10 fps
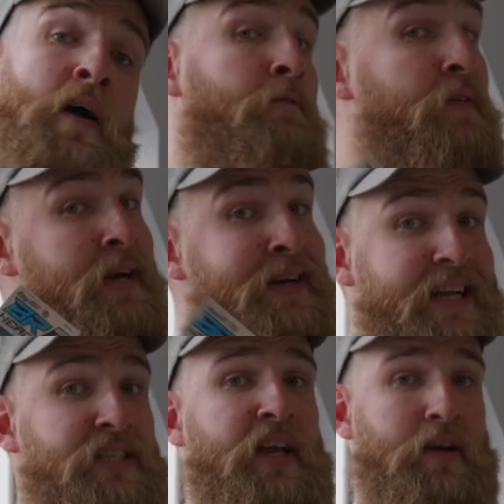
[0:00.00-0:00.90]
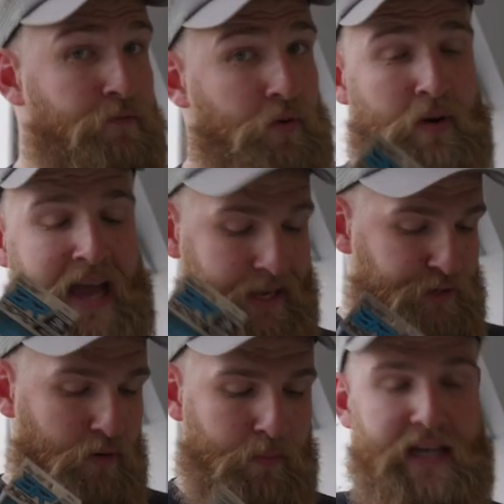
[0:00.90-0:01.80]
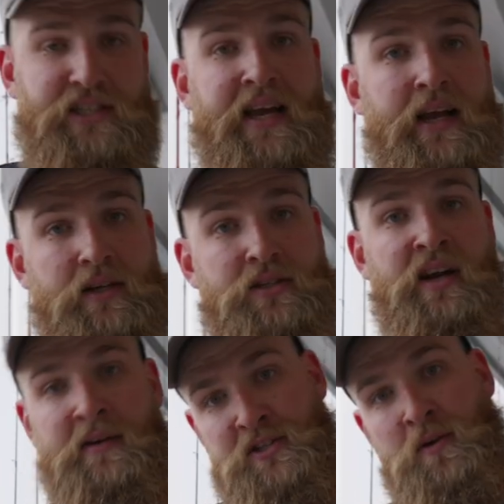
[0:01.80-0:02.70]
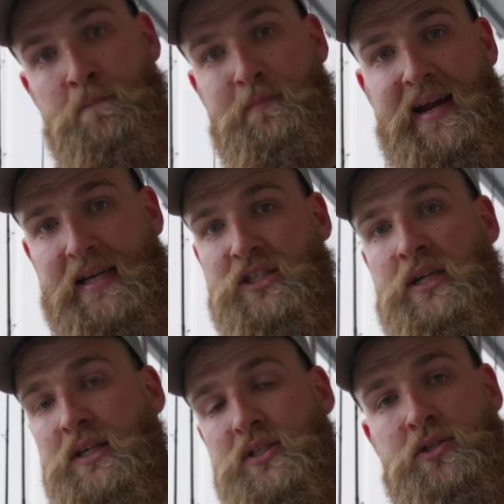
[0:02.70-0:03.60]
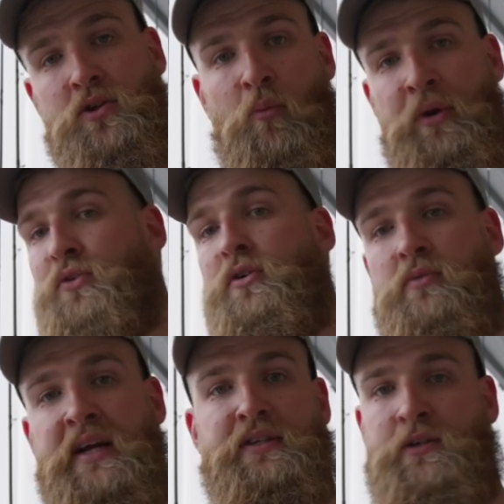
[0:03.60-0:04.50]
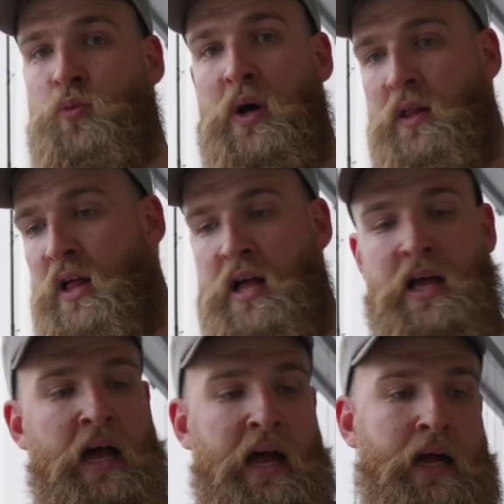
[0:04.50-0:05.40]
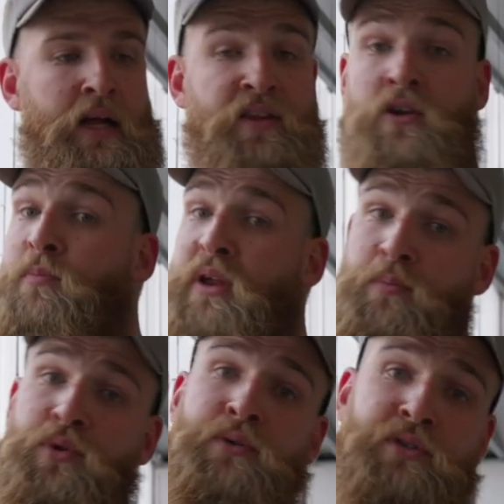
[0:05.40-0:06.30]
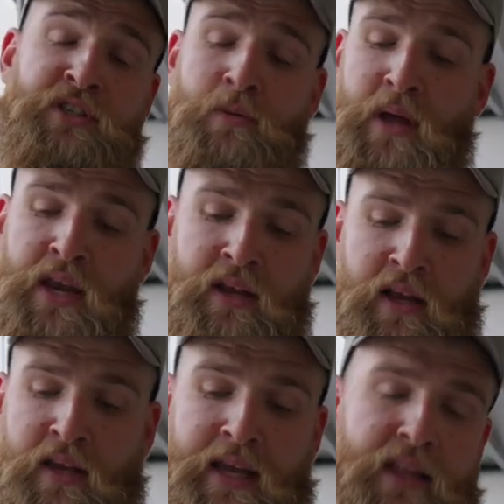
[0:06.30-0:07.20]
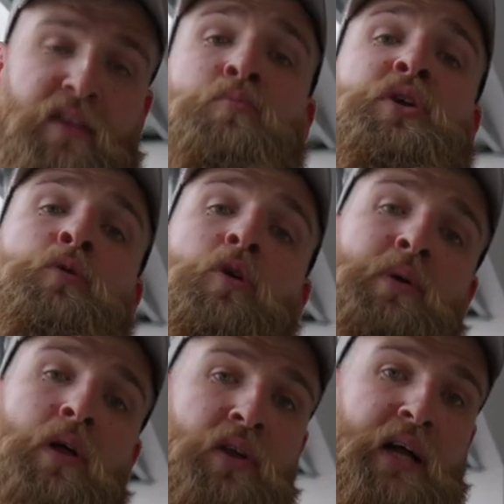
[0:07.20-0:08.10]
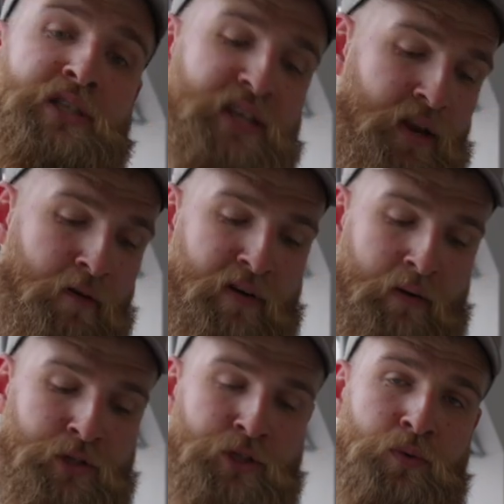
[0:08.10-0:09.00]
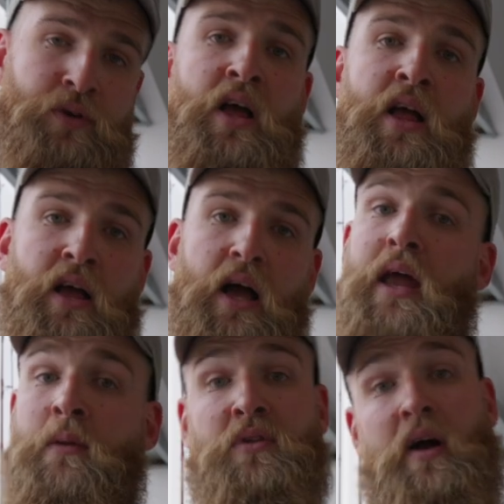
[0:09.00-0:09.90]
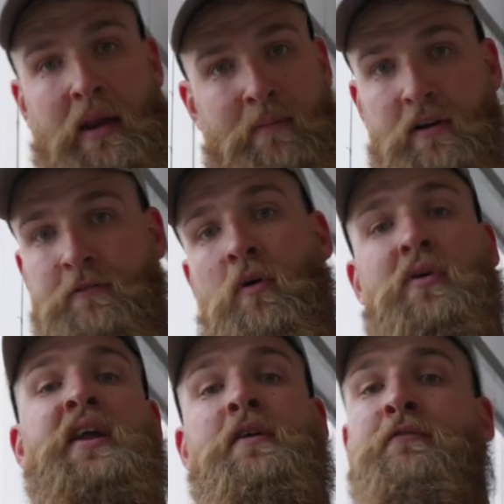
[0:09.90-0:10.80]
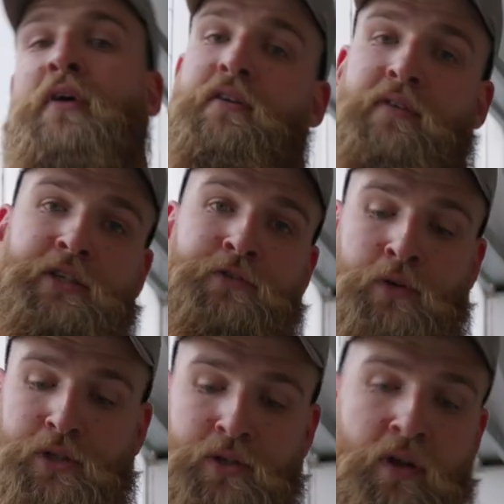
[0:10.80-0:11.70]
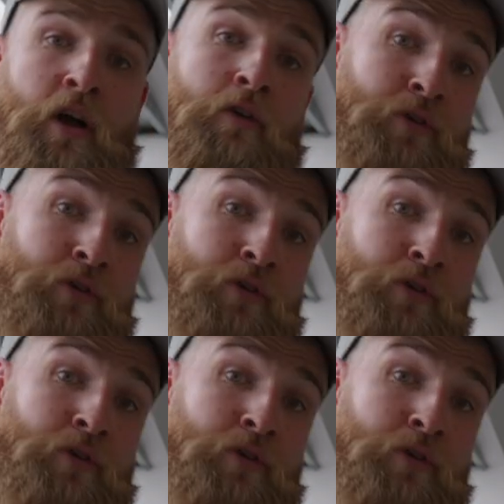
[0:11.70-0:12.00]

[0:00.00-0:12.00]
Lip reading: For next year, for your actual bass anglers, there is some bigger sizes coming to the range as well. They're not being produced in Japan yet, but it will be on the agenda very soon. And I'm talking about a 4 and a 5-inch version.